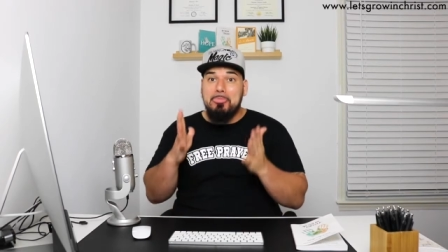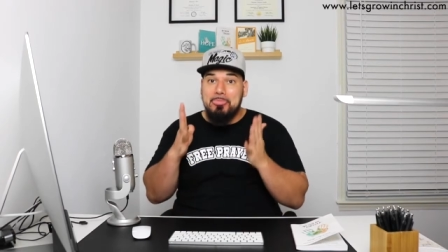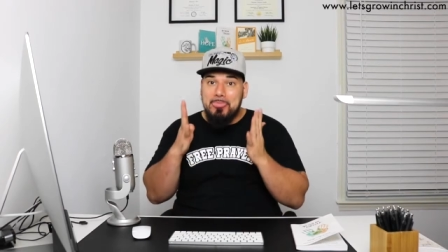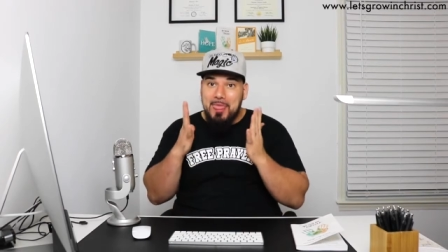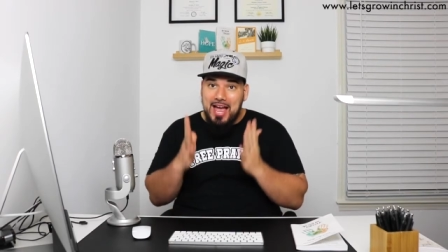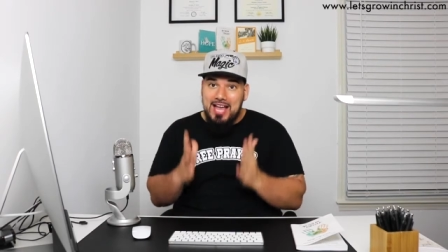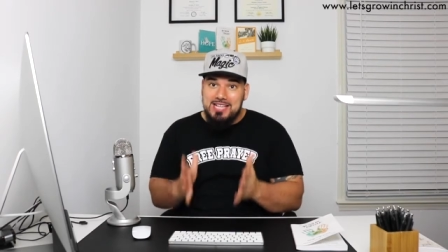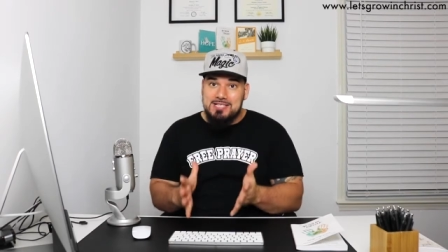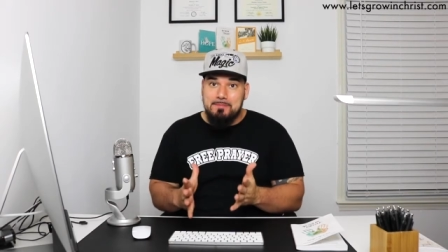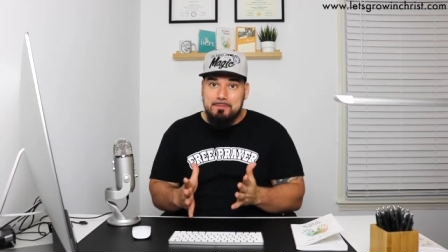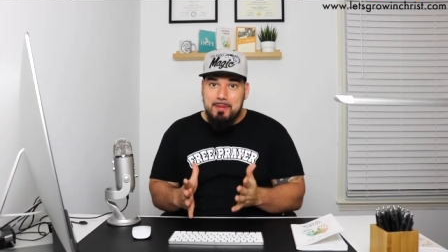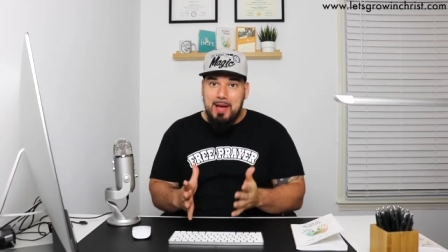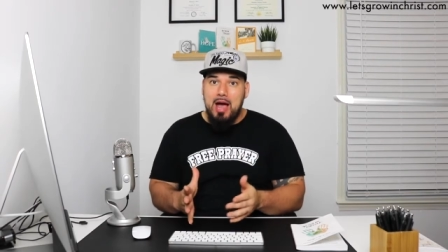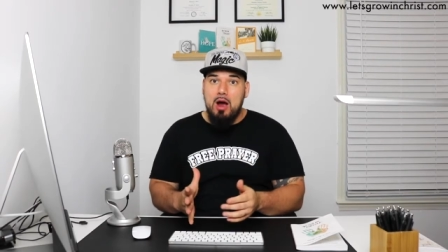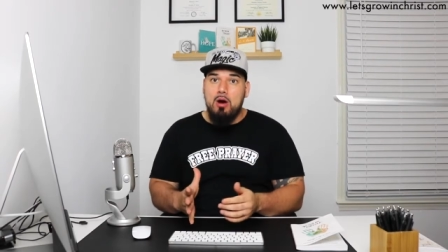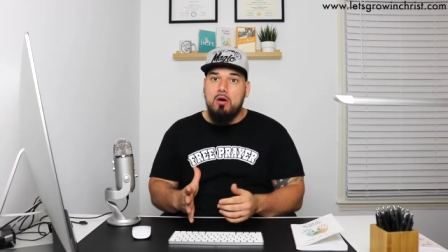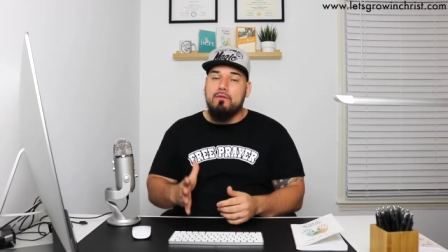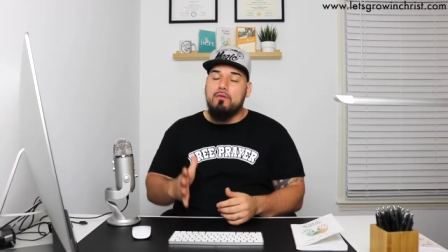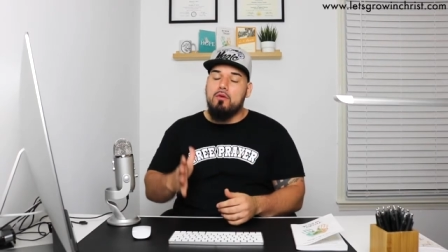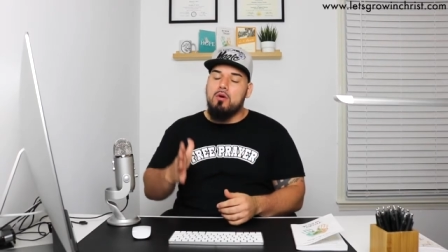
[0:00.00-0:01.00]
That's
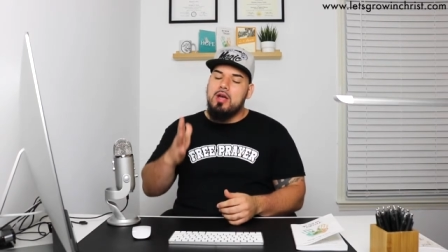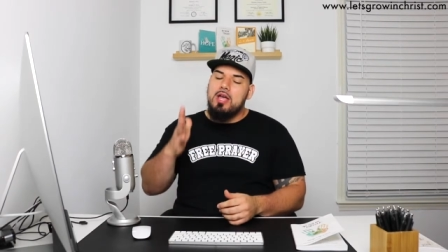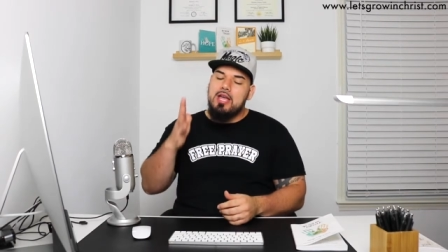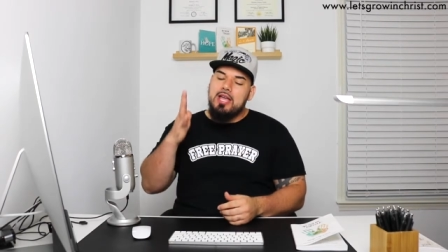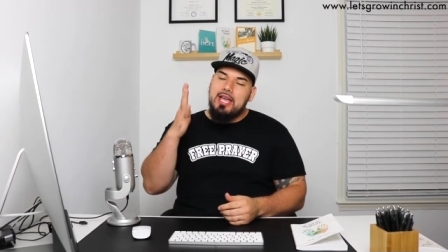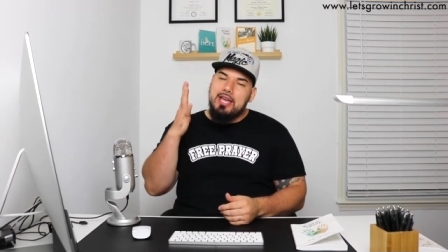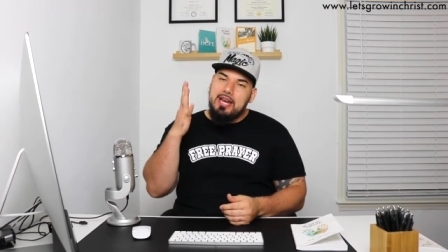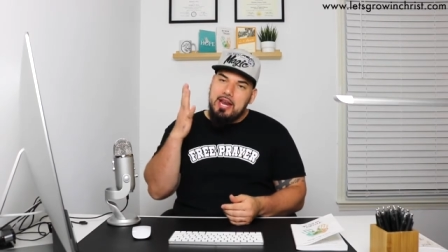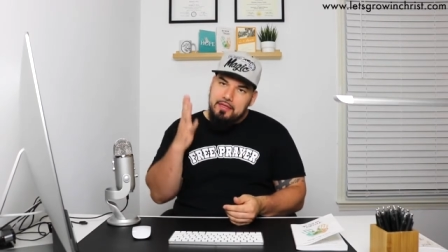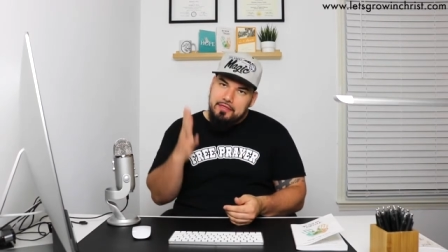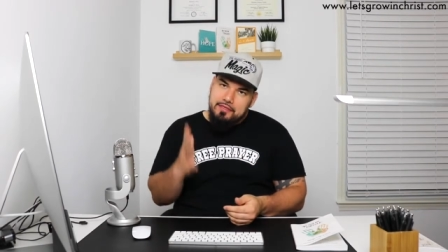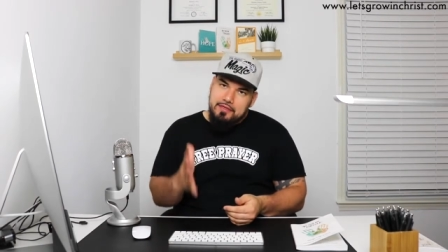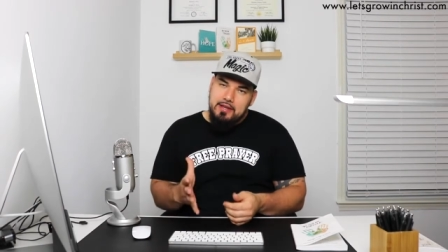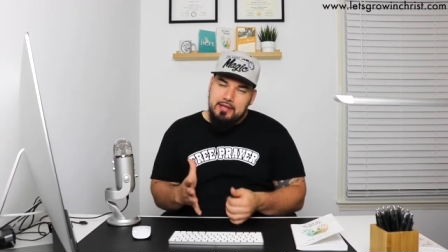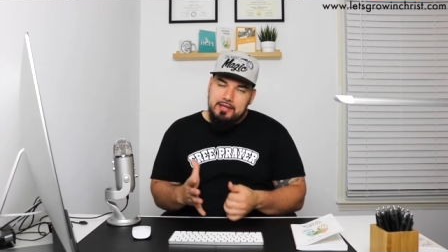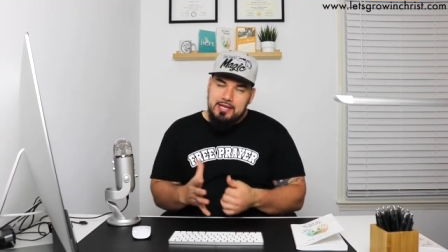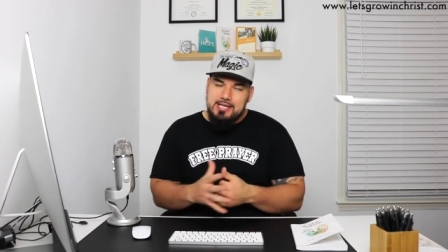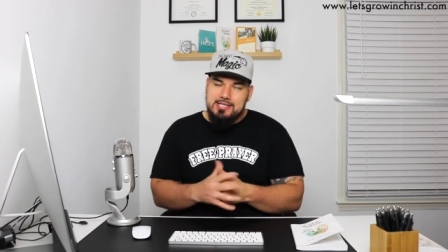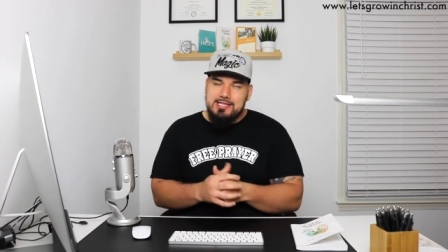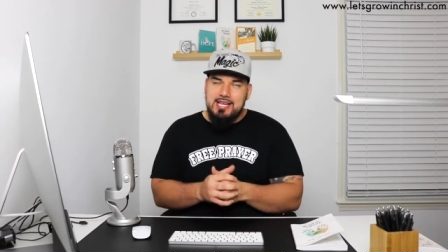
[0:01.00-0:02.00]
powerful. And I
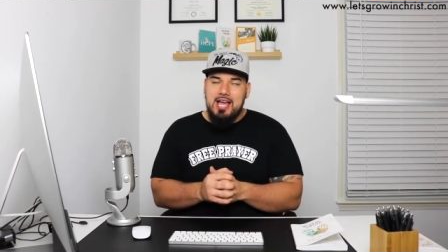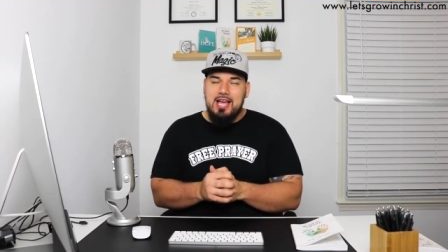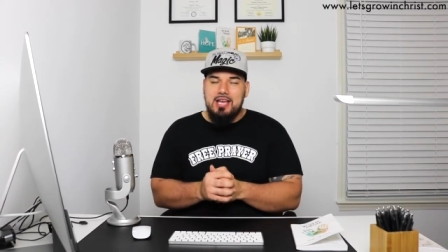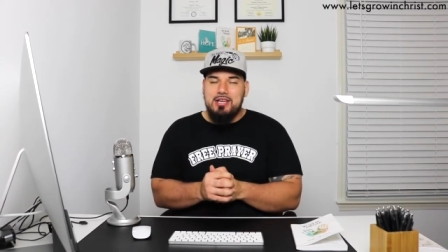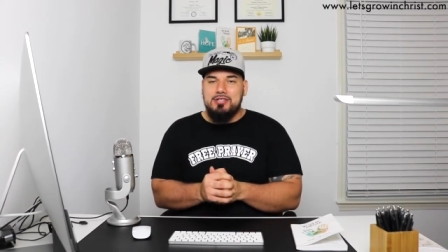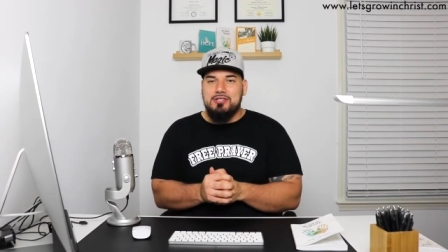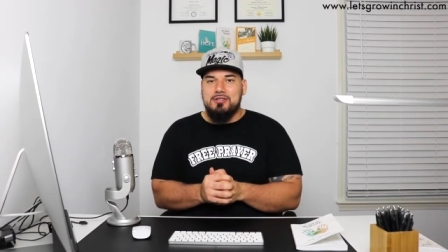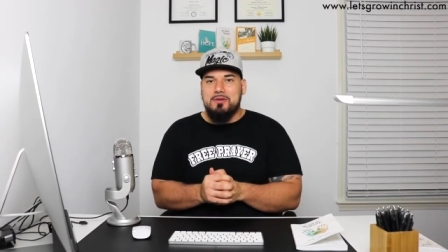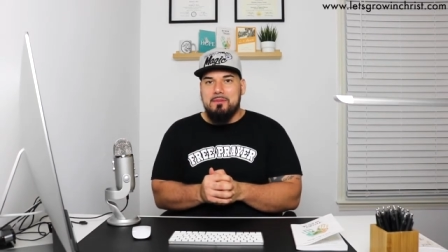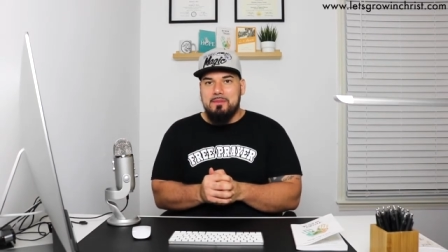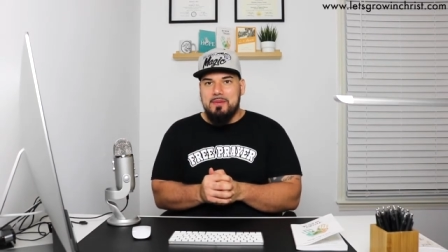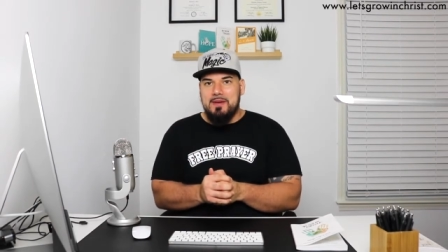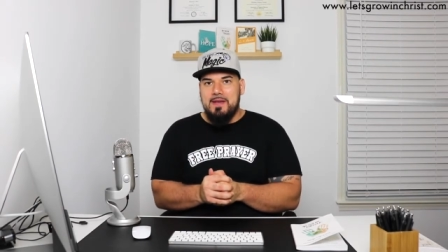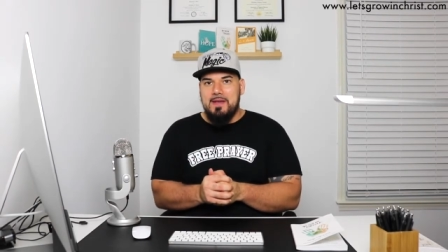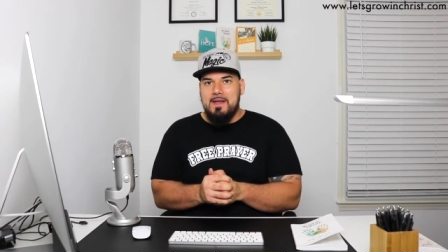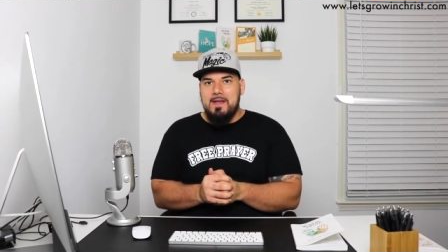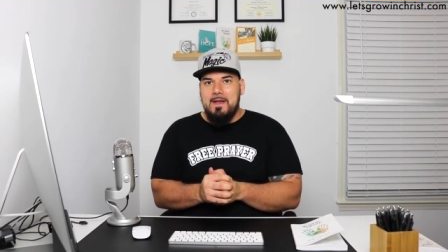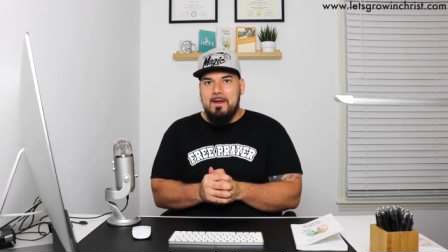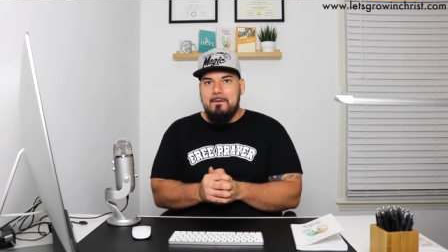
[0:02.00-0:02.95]
think that's how it should be.